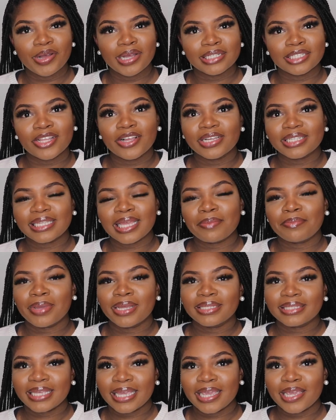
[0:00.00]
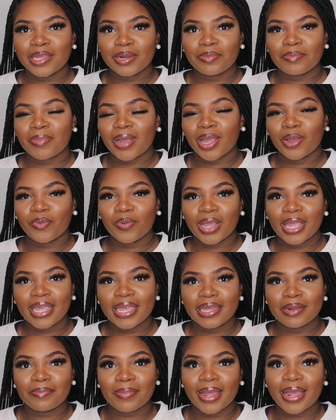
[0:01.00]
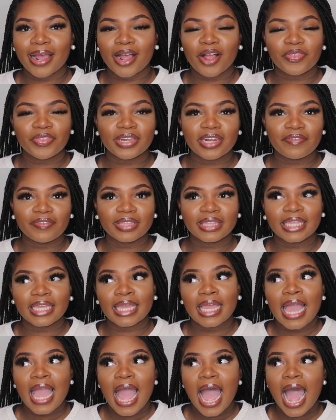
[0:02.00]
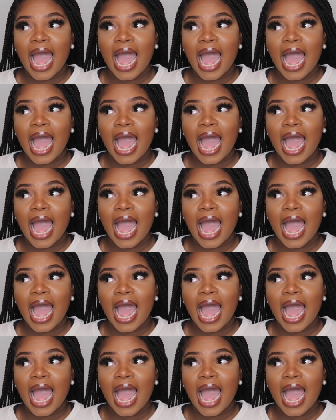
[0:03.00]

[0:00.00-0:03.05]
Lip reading: As long as I maintain my weight and my health and everything,